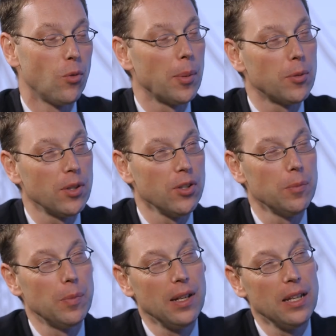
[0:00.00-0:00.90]
Robert, what do
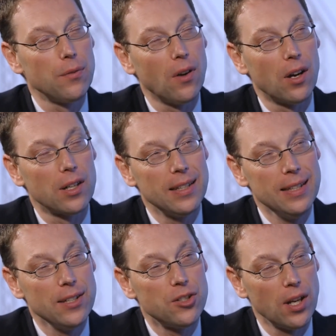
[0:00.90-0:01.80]
you believe are the
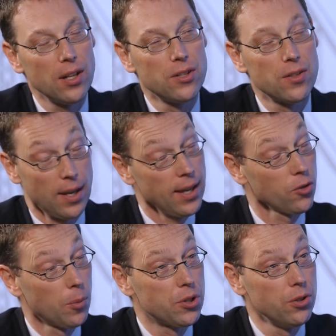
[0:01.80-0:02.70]
key challenges
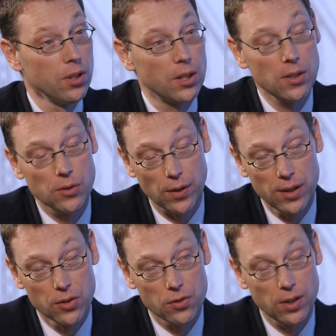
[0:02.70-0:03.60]
and opportunities for
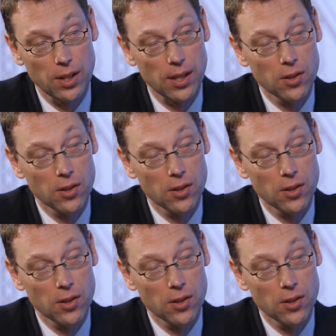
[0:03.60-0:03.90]
industry